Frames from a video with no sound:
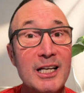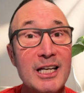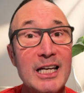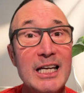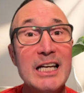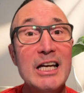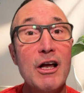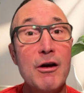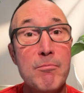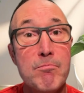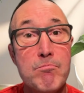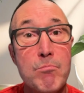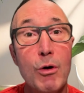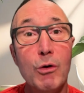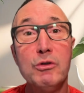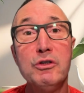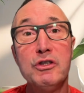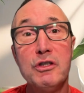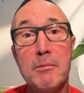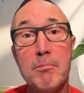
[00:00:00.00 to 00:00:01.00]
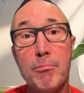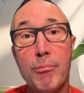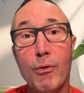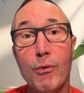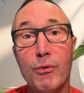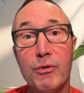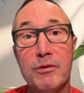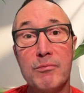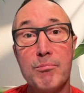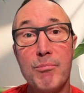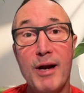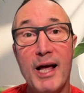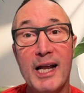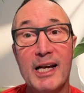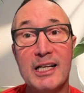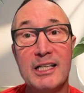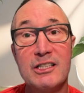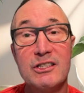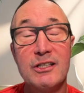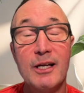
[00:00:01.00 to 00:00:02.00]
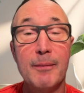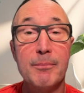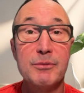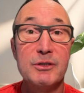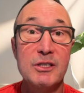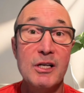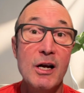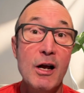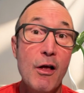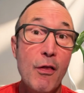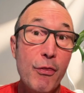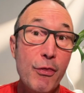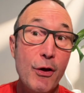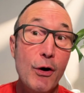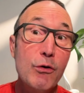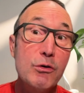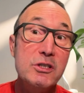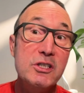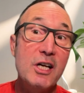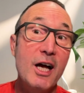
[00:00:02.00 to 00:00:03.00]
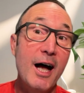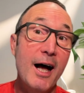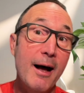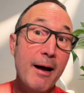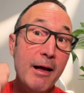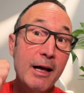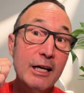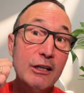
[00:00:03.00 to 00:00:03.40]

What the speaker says: key and most important planning steps. Those are